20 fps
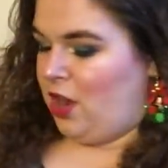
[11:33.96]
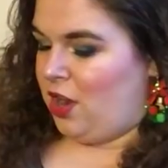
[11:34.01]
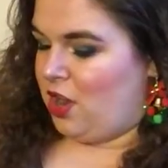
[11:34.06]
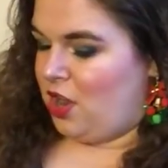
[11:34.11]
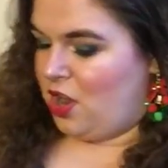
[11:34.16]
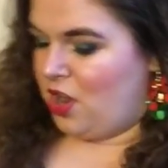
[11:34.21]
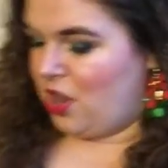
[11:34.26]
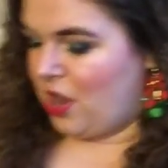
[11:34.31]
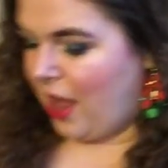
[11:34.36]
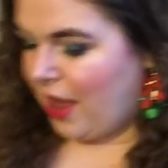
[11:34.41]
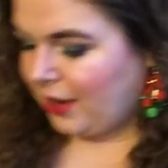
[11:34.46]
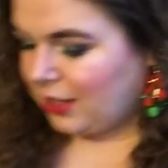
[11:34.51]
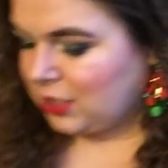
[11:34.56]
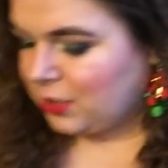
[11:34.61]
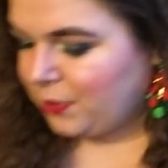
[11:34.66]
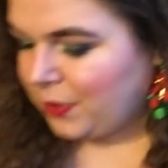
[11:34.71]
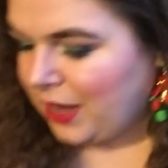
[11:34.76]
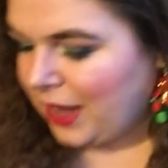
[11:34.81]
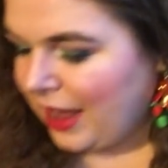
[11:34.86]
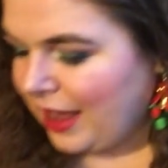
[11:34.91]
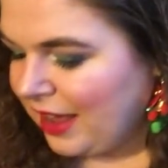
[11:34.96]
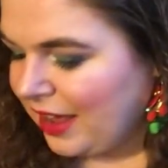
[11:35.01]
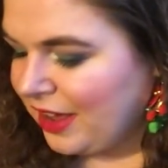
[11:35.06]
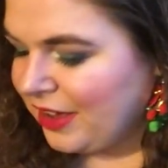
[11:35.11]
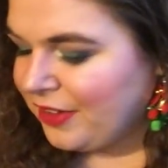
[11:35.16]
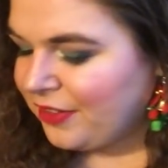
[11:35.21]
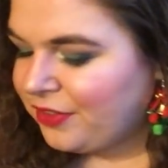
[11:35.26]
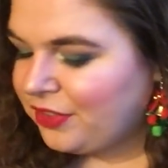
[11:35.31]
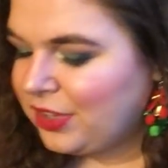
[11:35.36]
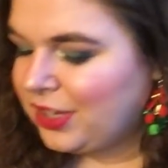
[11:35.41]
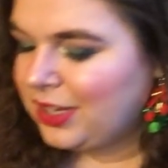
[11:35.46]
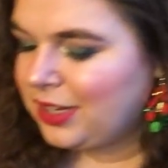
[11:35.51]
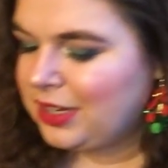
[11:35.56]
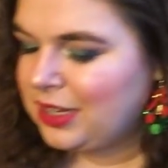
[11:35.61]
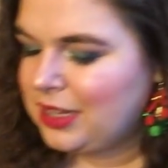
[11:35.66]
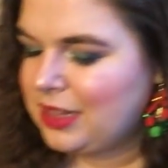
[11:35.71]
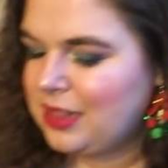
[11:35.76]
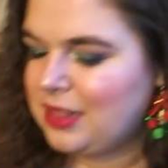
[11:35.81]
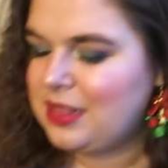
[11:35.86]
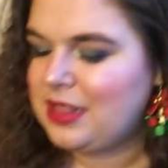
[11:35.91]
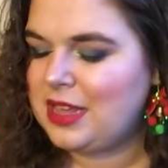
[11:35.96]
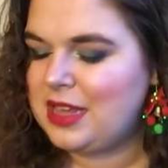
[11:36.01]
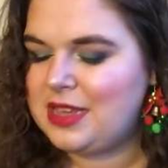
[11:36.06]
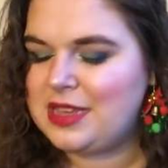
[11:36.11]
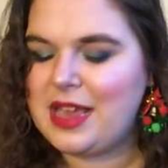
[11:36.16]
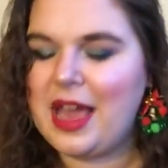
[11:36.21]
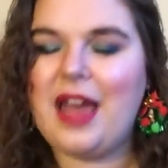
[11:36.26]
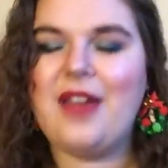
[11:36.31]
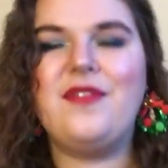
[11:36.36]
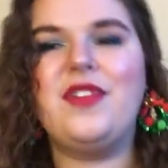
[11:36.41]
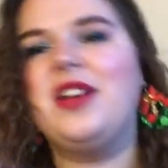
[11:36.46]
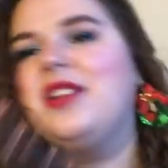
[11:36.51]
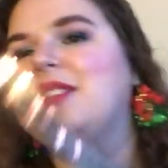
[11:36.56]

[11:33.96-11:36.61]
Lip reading: Next, we have the Kat